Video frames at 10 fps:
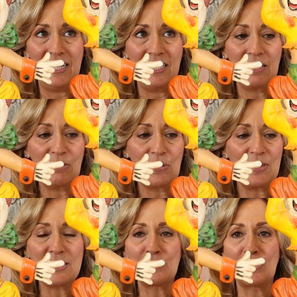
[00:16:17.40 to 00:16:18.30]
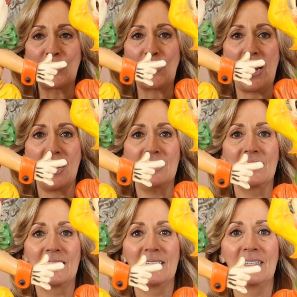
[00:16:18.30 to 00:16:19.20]
and I thought these were great.
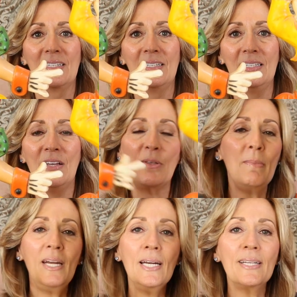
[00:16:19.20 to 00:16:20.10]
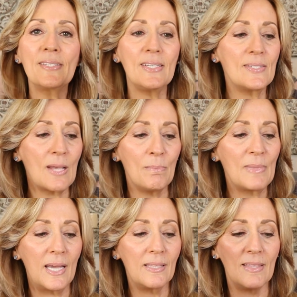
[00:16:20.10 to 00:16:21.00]
The minute I see something
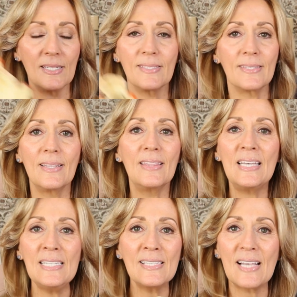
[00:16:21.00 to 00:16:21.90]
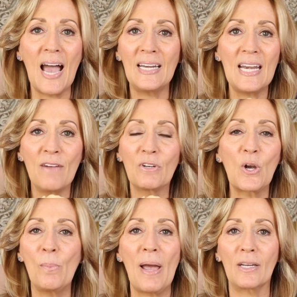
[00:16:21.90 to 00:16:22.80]
like this, this I never
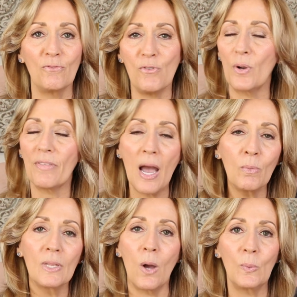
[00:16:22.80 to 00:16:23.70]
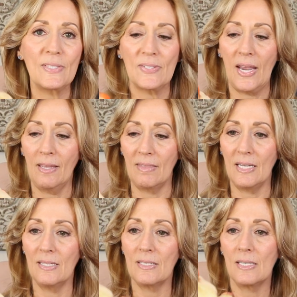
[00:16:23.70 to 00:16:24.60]
go back and forth. I will always take
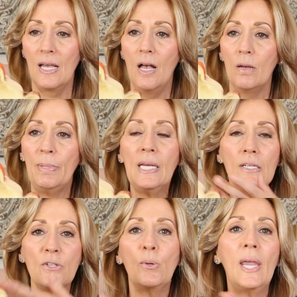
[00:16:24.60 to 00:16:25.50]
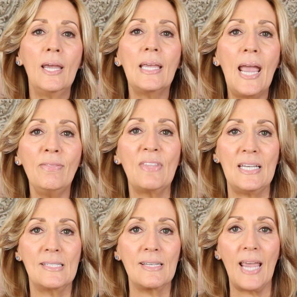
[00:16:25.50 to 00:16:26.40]
these because you can't get
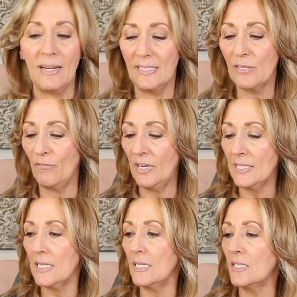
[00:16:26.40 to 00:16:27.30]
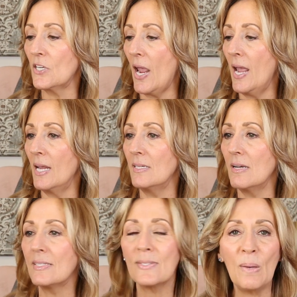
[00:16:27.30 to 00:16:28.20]
these again. It's vintage and
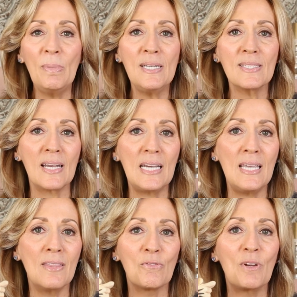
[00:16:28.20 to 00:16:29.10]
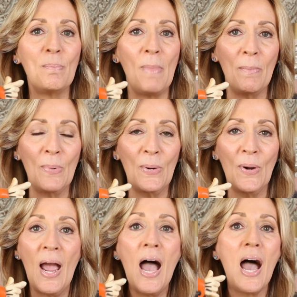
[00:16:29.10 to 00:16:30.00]
somebody's going to either
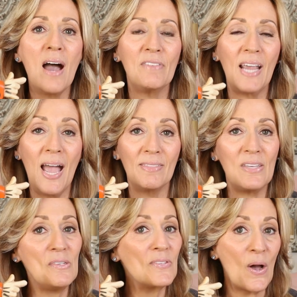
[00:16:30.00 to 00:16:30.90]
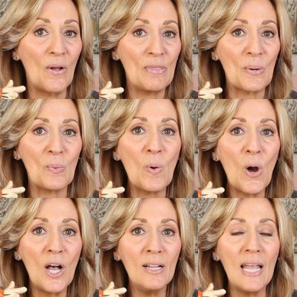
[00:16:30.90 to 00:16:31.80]
remember having had these on their
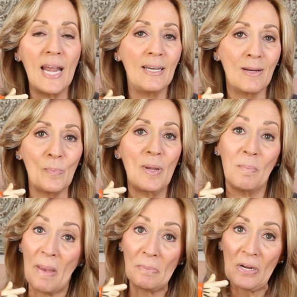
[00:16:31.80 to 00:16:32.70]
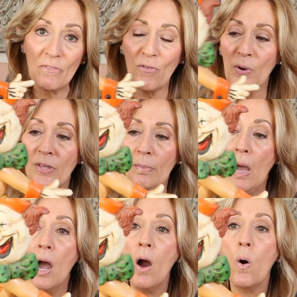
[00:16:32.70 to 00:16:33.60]
wall and it'll be a memory for
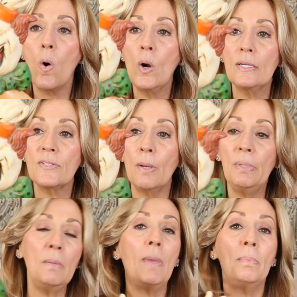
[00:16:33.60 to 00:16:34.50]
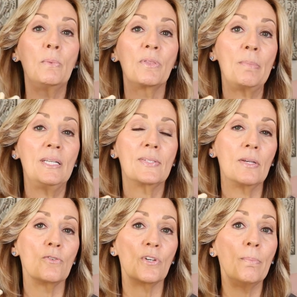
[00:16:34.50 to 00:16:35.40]
them or somebody maybe with
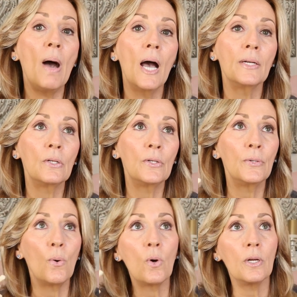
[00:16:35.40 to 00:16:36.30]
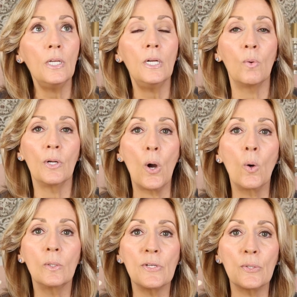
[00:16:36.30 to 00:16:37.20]
mid-century modern or you know an
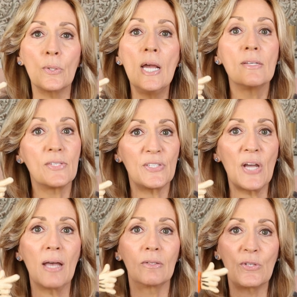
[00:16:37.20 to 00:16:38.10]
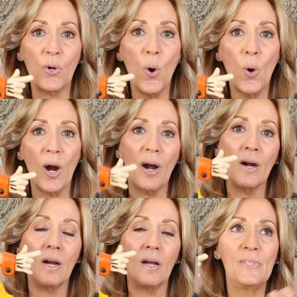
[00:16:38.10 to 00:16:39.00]
older style
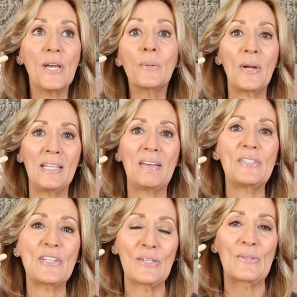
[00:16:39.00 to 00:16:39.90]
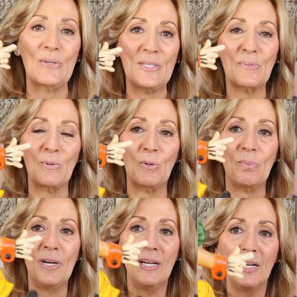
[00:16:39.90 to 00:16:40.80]
decor decorating their children's
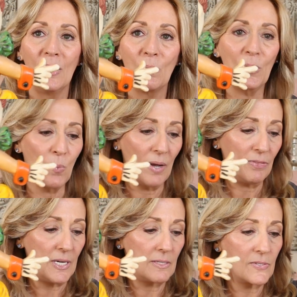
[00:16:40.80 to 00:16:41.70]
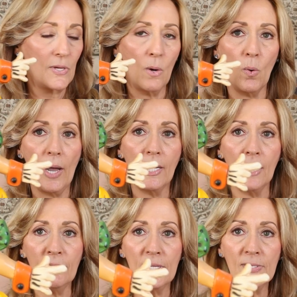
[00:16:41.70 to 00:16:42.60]
room would want these. So I
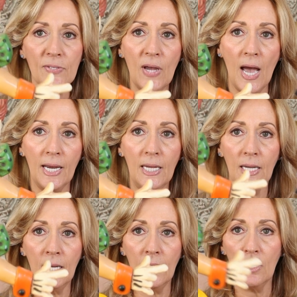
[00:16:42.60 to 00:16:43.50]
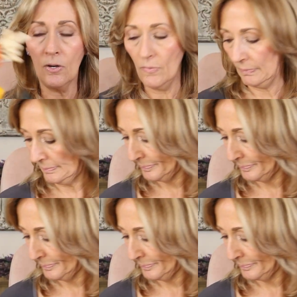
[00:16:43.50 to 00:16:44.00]
got this guy here